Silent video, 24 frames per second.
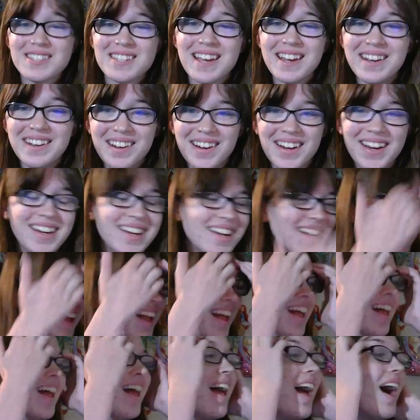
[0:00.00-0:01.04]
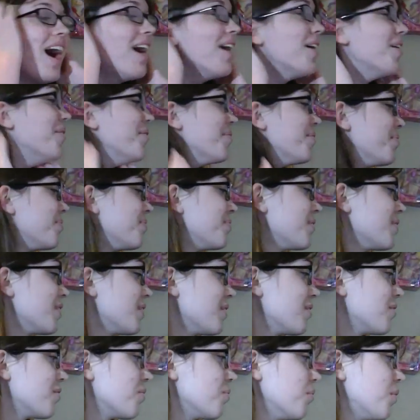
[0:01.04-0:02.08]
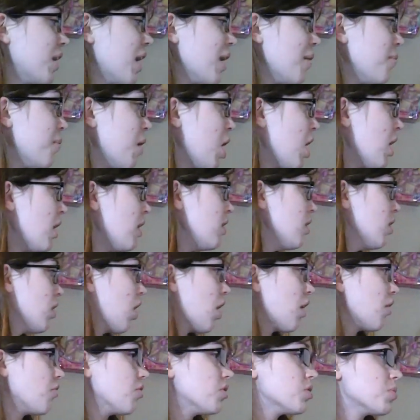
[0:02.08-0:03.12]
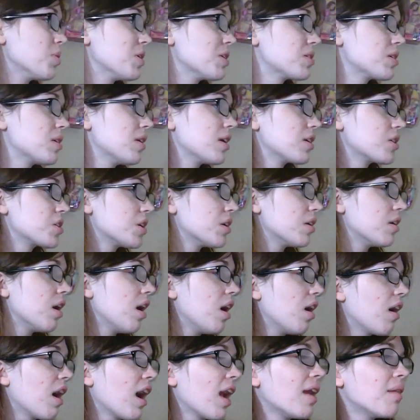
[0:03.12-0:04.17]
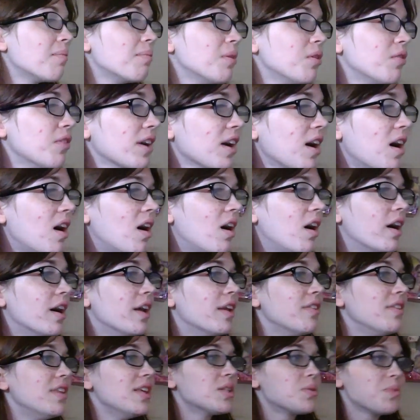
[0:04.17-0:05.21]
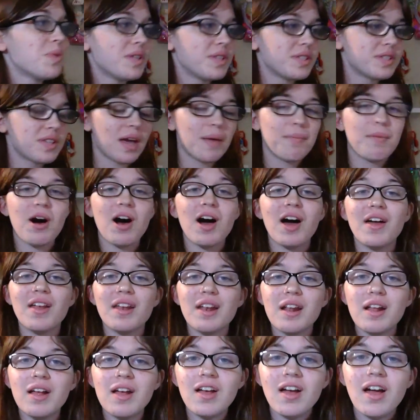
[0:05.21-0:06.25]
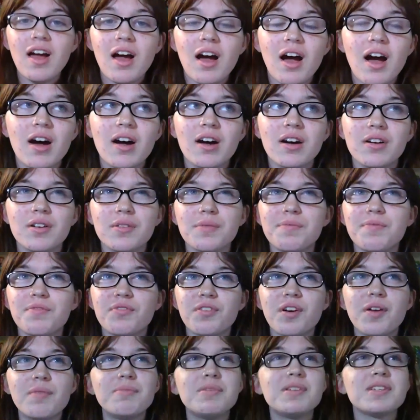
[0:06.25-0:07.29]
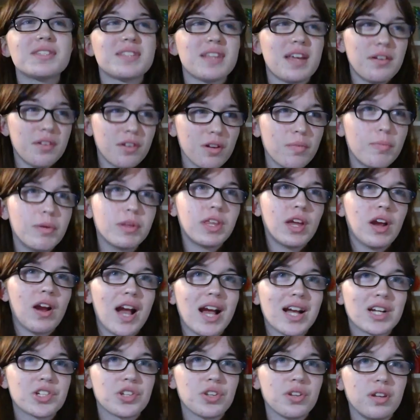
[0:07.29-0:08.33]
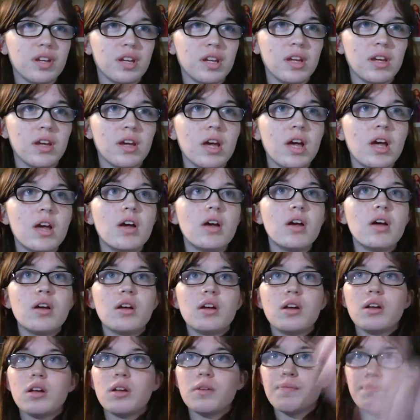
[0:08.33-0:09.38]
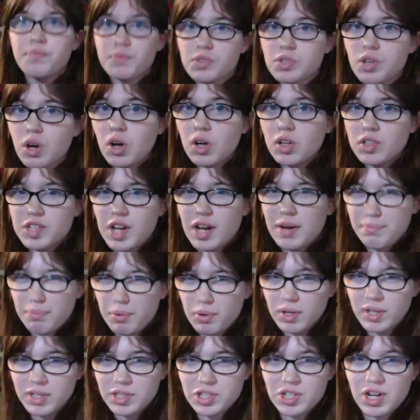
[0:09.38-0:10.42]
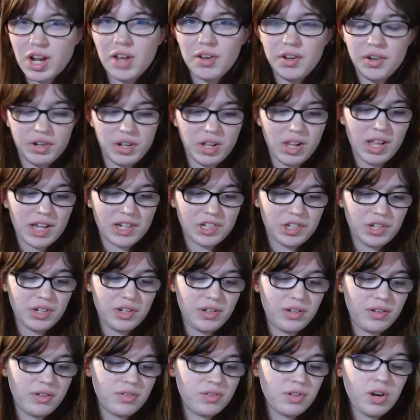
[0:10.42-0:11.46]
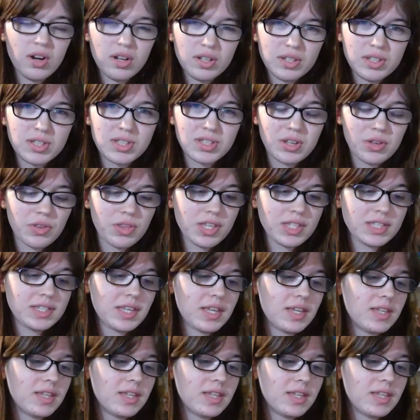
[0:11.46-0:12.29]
Descender um, when I bought a lot of his Winx collection. All right, moving on. These ones I bought uh, from Descender, but they're actually Doll Dot Boys Childhood Collection dolls. So this